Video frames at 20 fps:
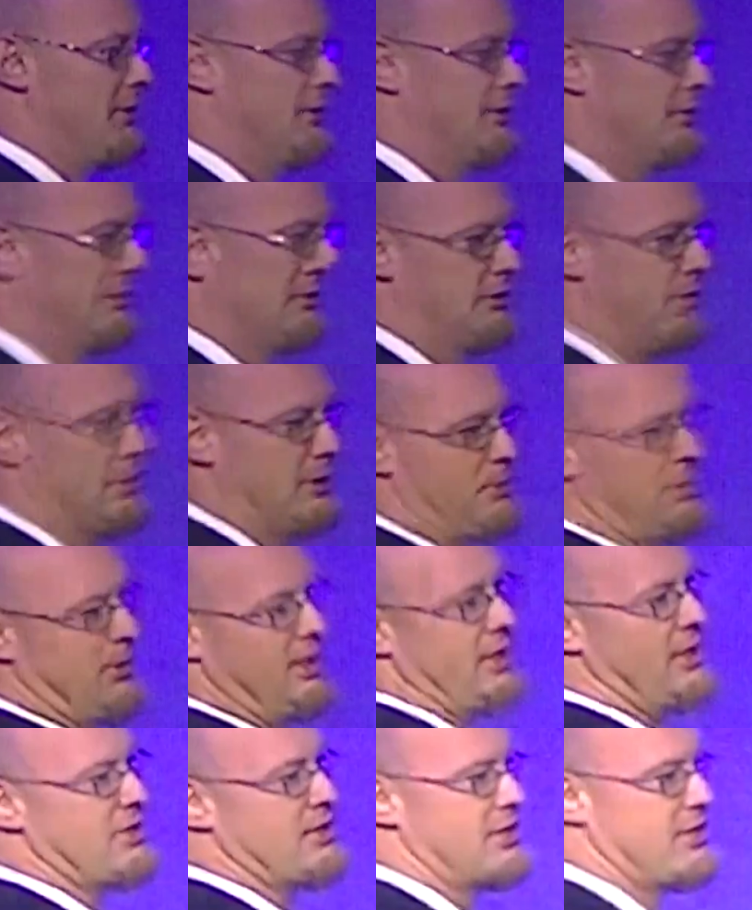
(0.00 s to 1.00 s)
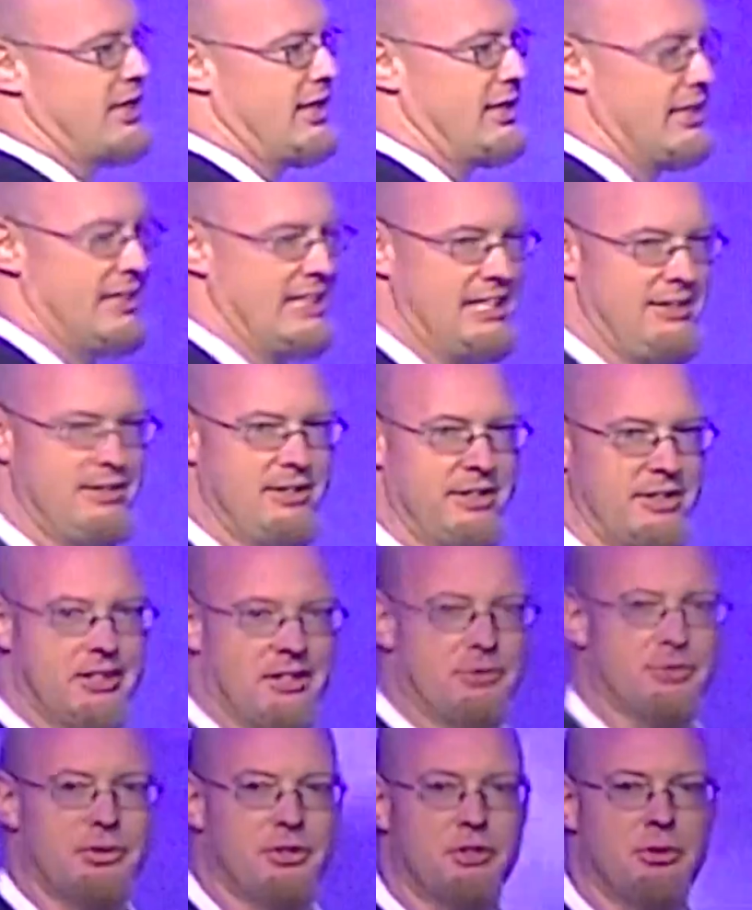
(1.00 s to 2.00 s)
I put it outside and leave it there for
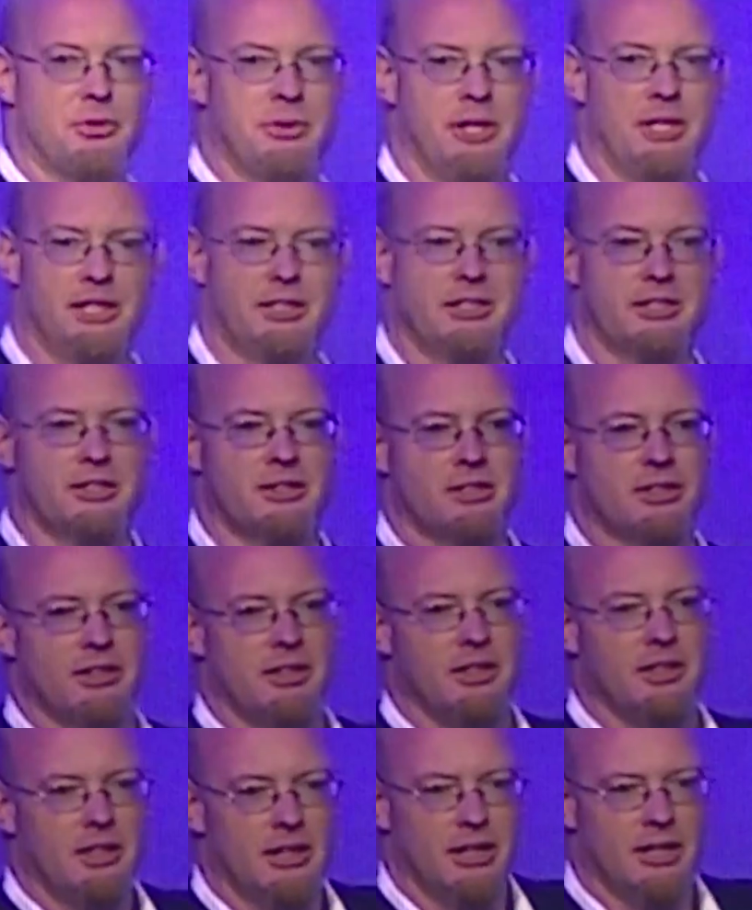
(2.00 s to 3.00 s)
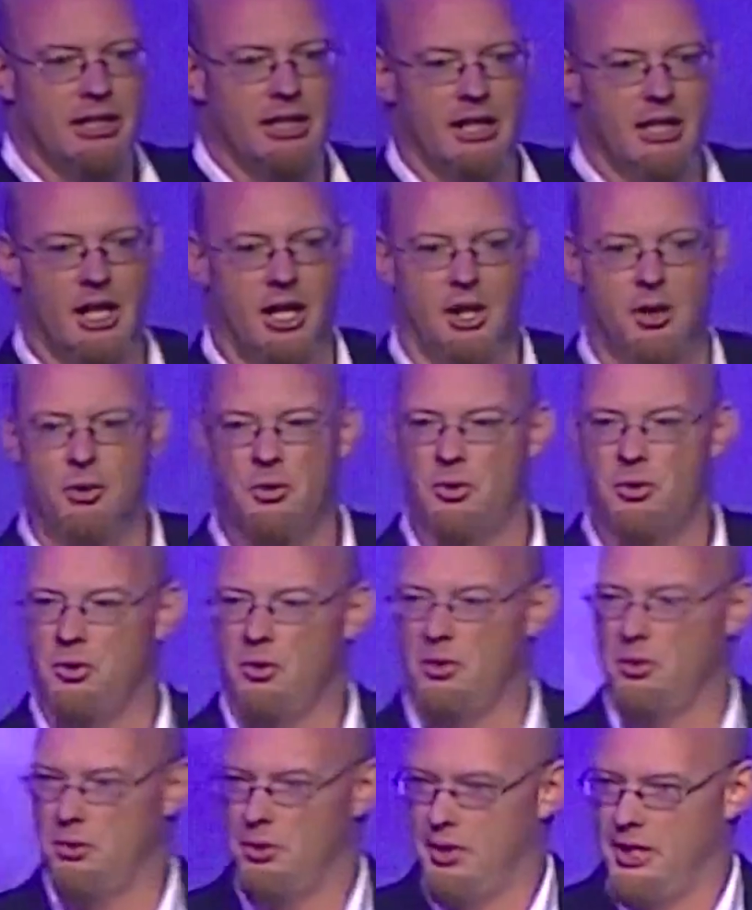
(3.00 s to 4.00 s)
2 weeks,
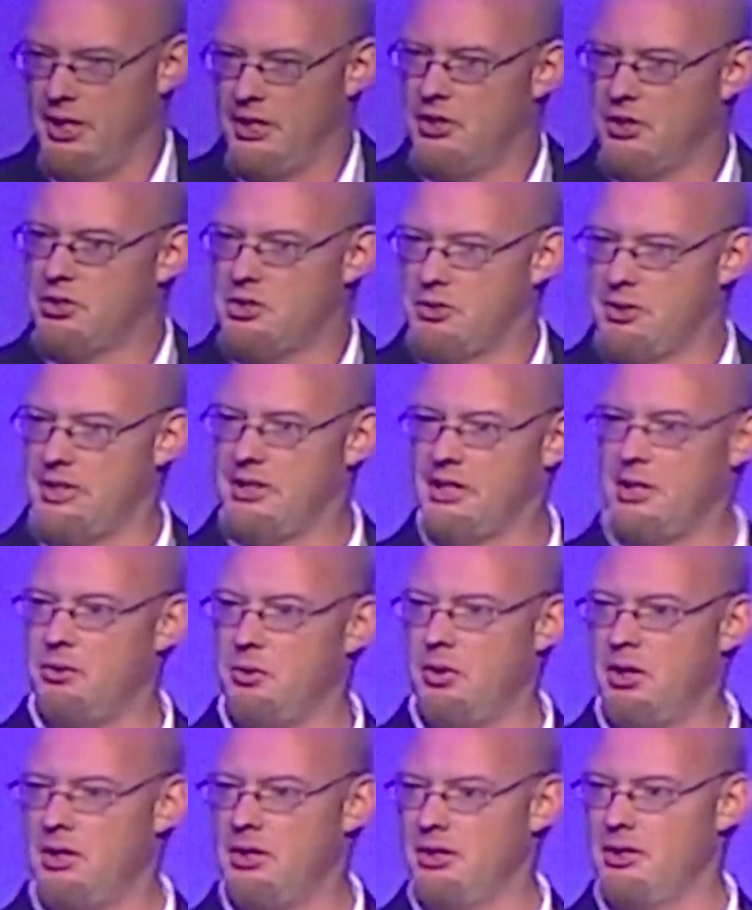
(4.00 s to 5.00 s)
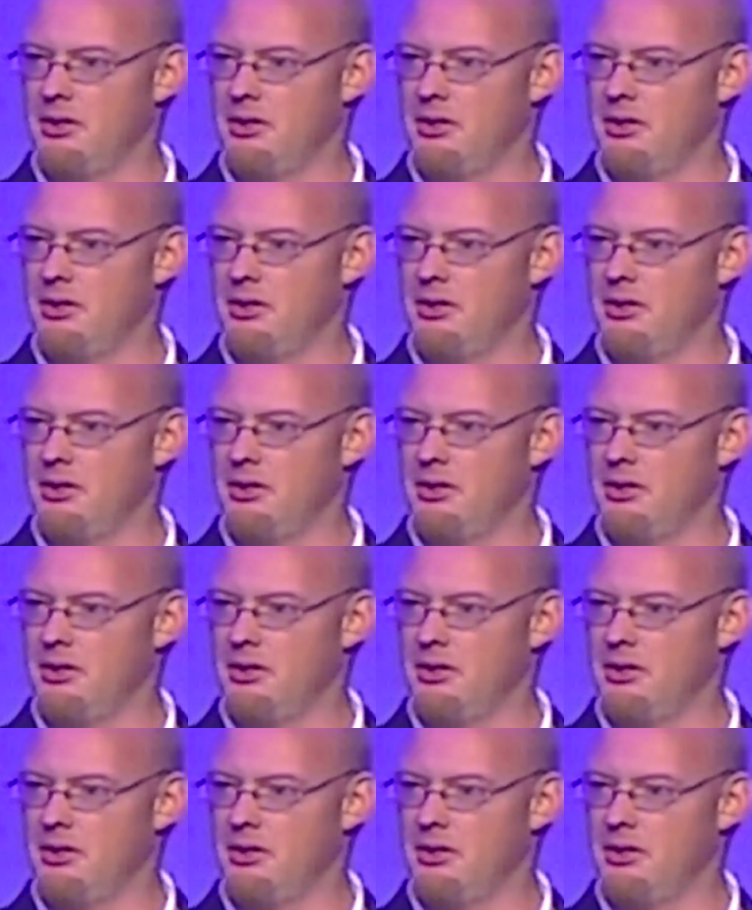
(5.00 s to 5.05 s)
would I go drink that water?